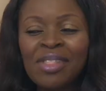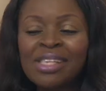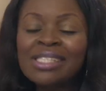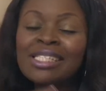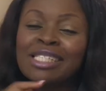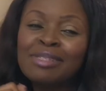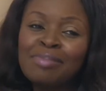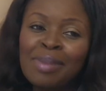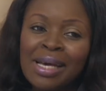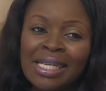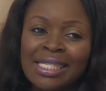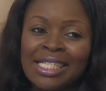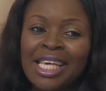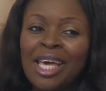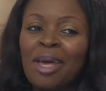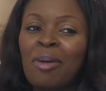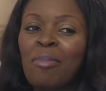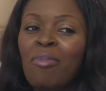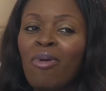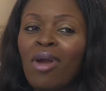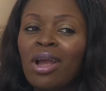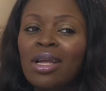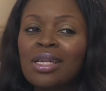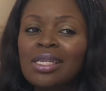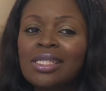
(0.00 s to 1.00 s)
This is my second
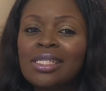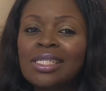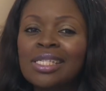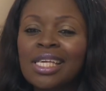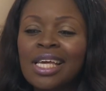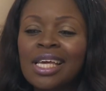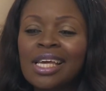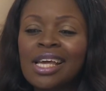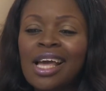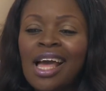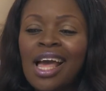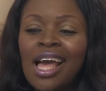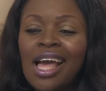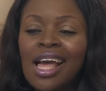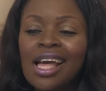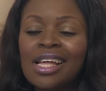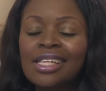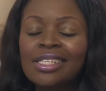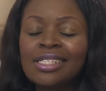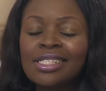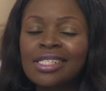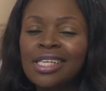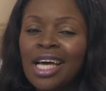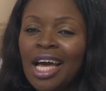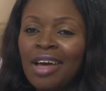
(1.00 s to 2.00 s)
pregnancy
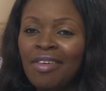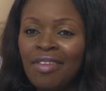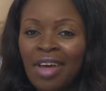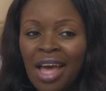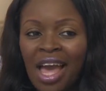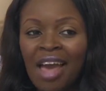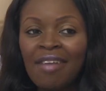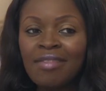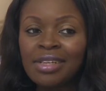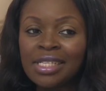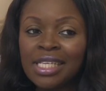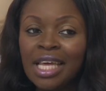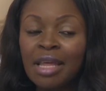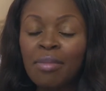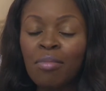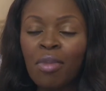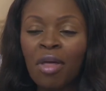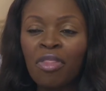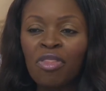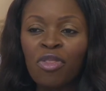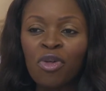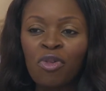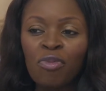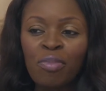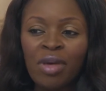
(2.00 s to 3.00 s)
and I have a
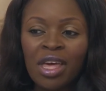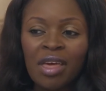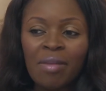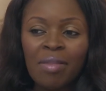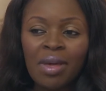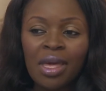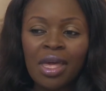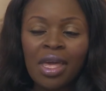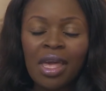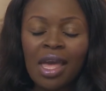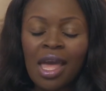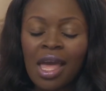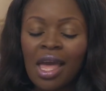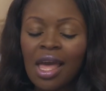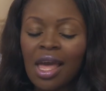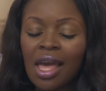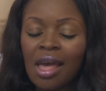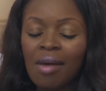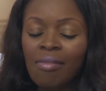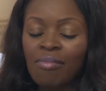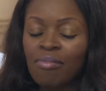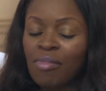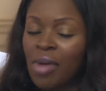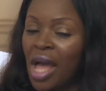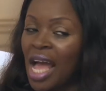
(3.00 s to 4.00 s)
10-month-old baby
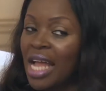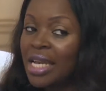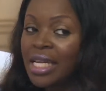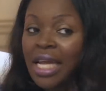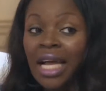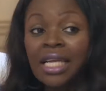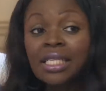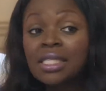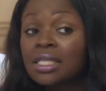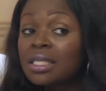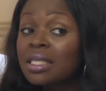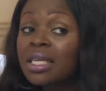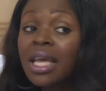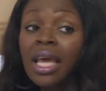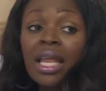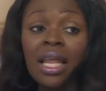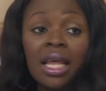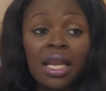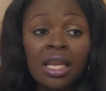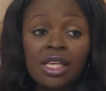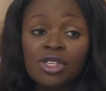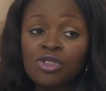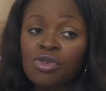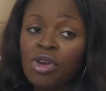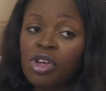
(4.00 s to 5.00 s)
and I didn't get
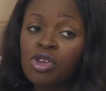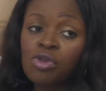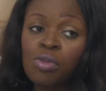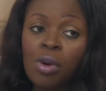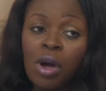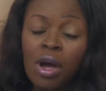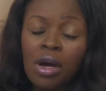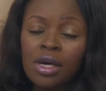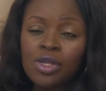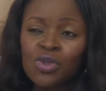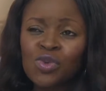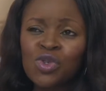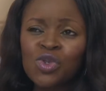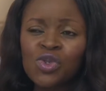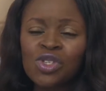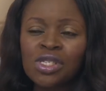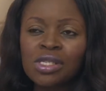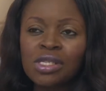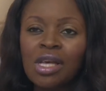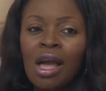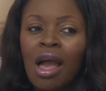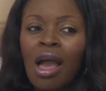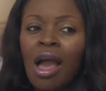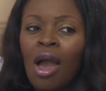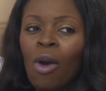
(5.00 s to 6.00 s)
any stretch marks, which
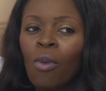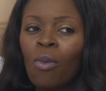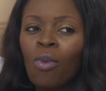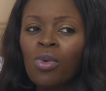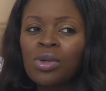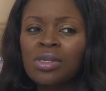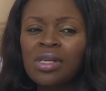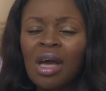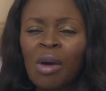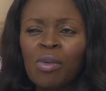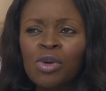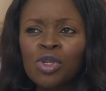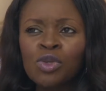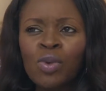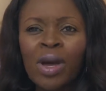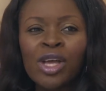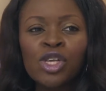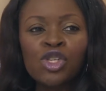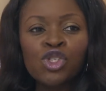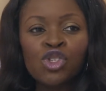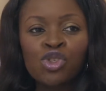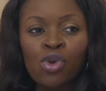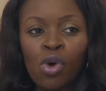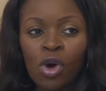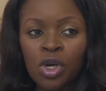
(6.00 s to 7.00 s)
I was quite
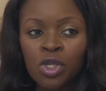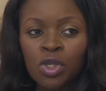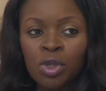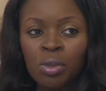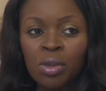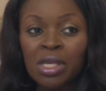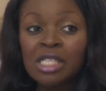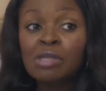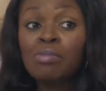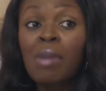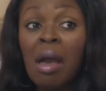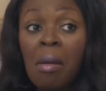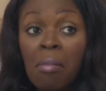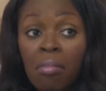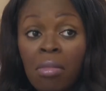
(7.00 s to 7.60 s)
shocked because my